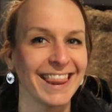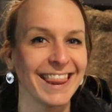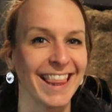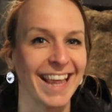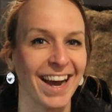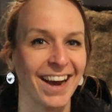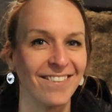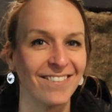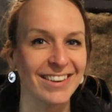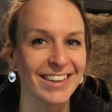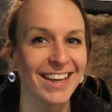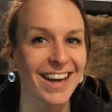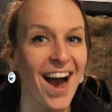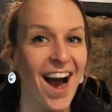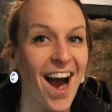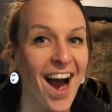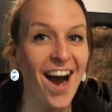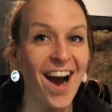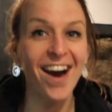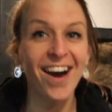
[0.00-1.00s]
There we go.
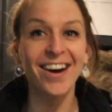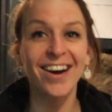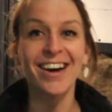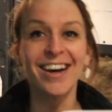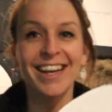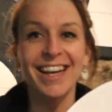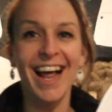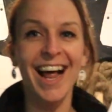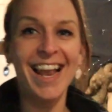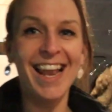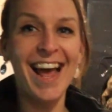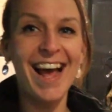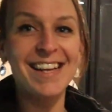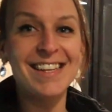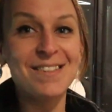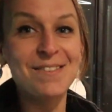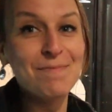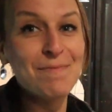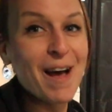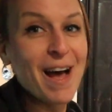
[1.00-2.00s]
The
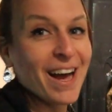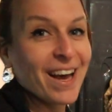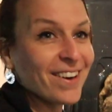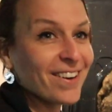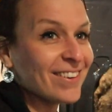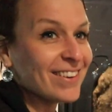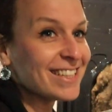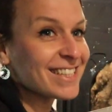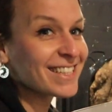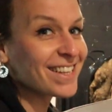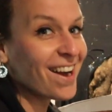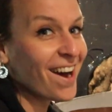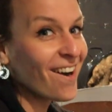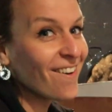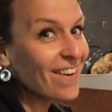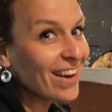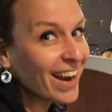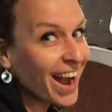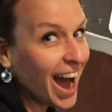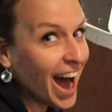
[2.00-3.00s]
last panel is going
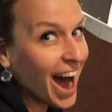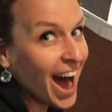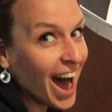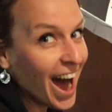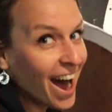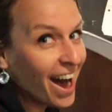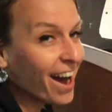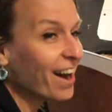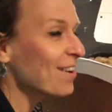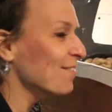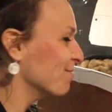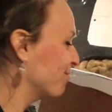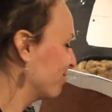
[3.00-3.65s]
on.